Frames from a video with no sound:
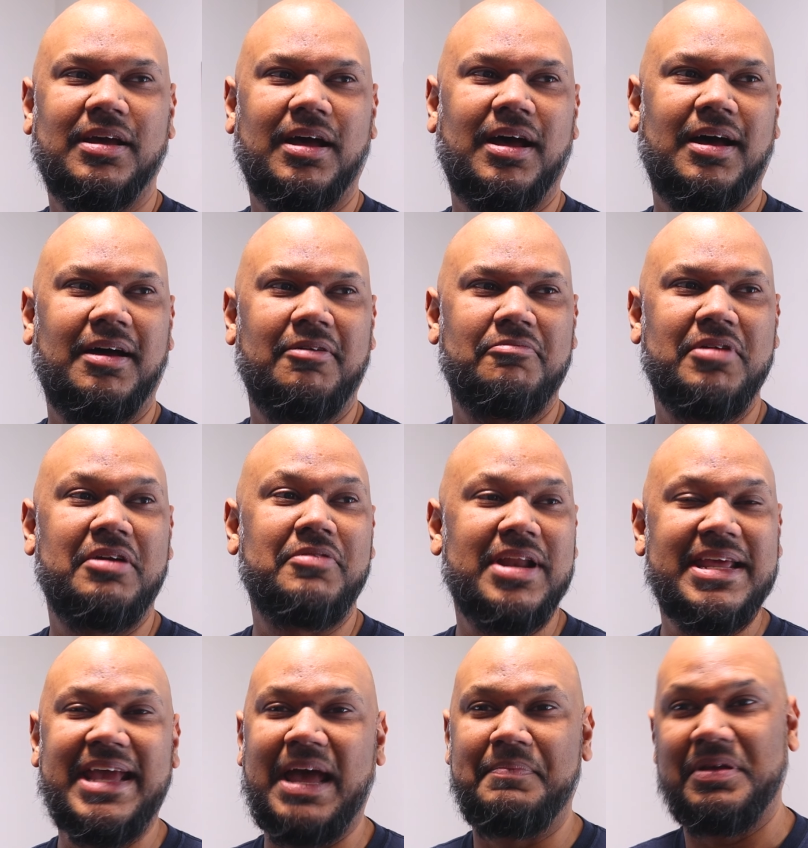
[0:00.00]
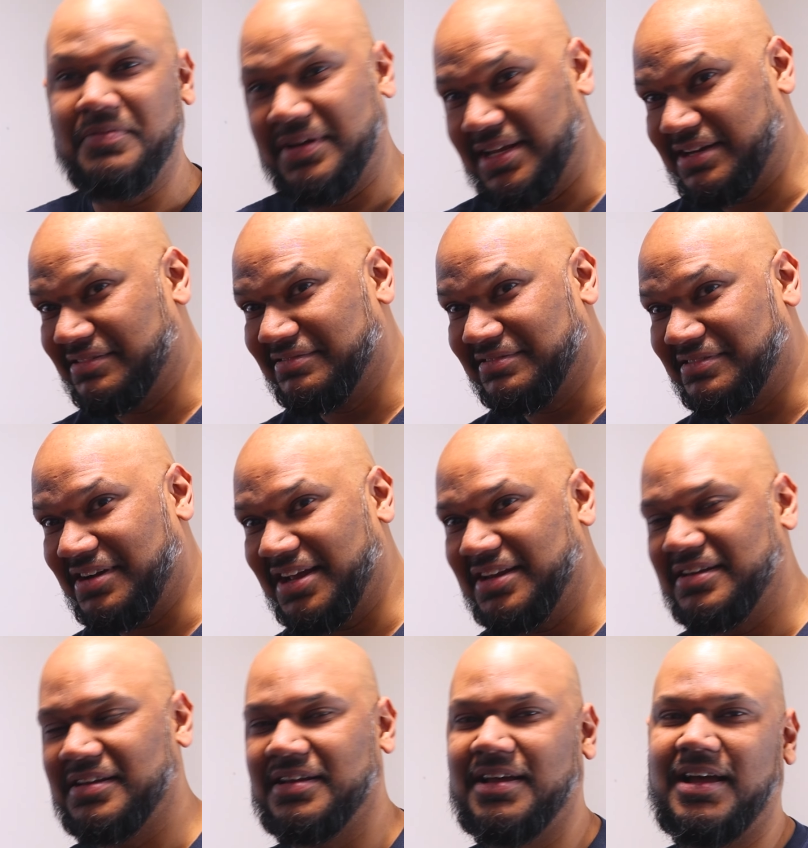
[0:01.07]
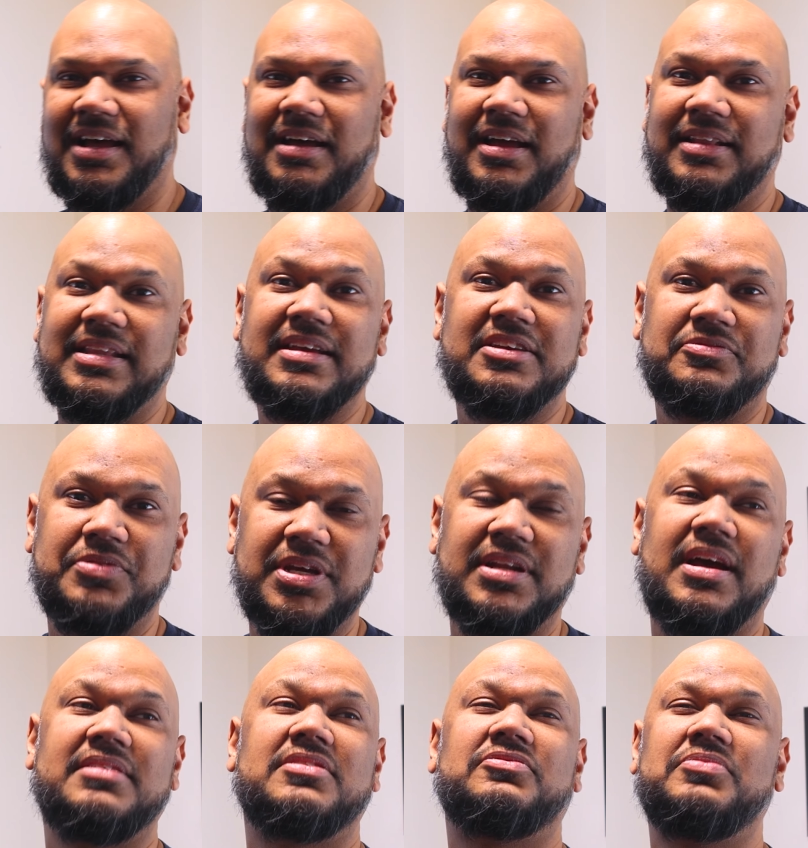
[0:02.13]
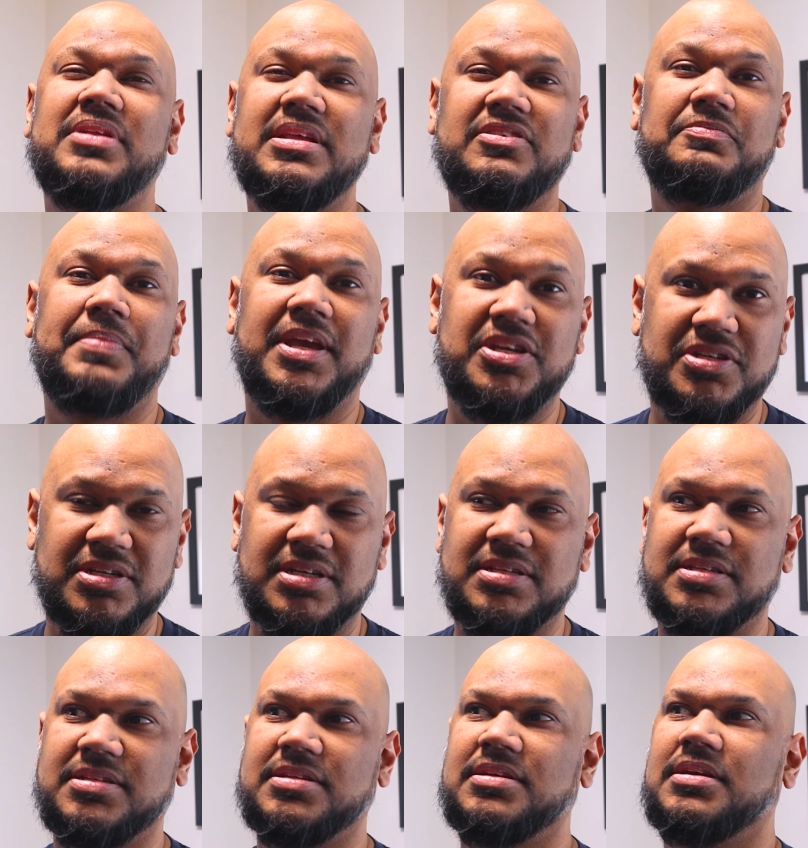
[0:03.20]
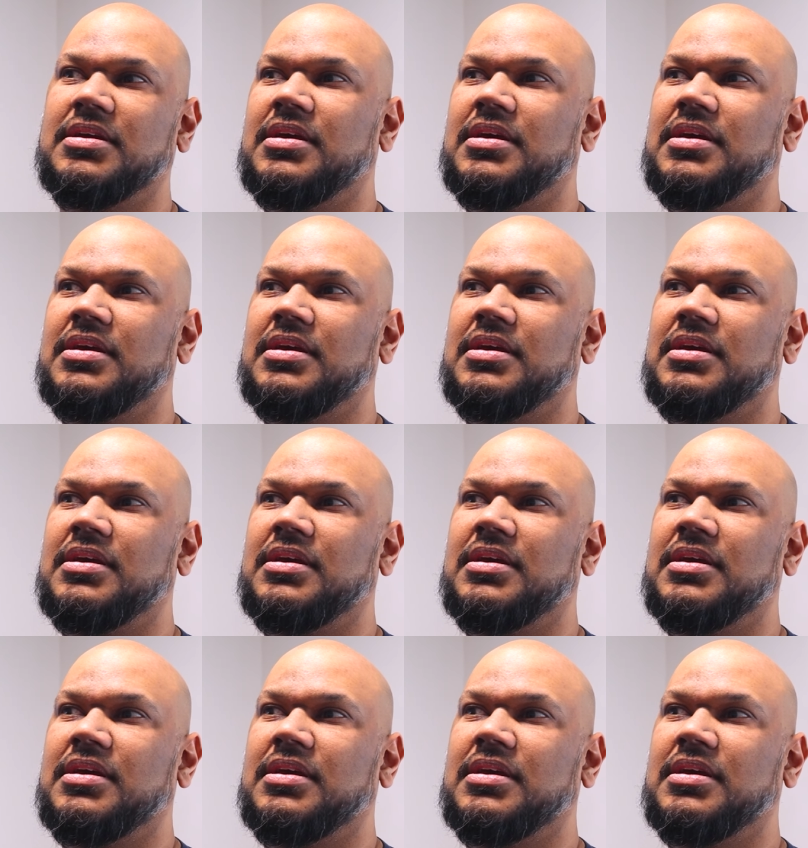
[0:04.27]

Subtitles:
We're really happy with it, right? I think it's really nice. It's really spacious.